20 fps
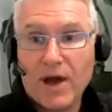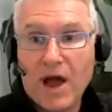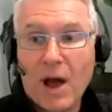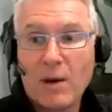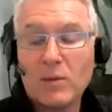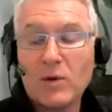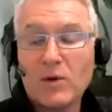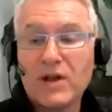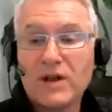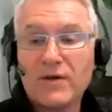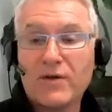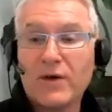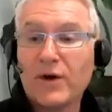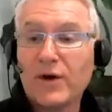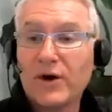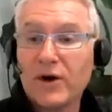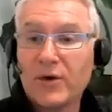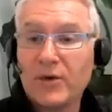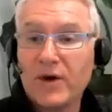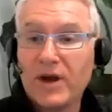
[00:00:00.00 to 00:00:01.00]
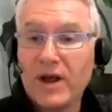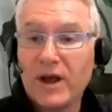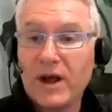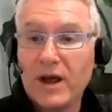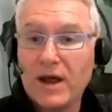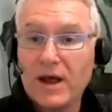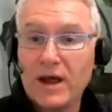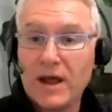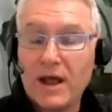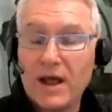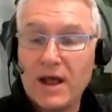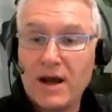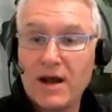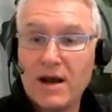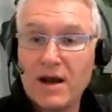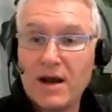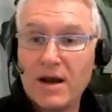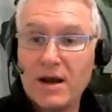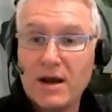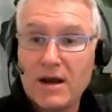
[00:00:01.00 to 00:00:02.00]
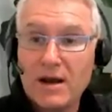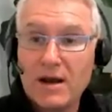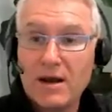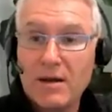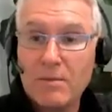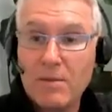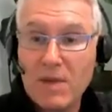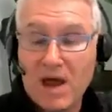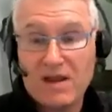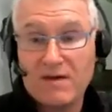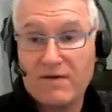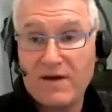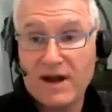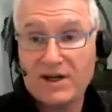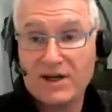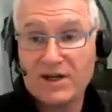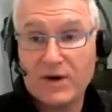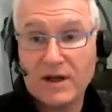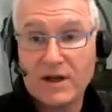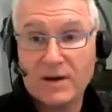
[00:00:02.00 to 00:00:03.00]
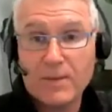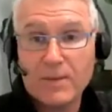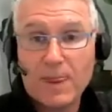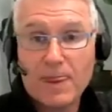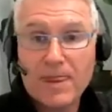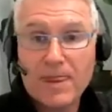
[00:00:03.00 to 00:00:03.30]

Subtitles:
I'm looking for a career in manufacturing.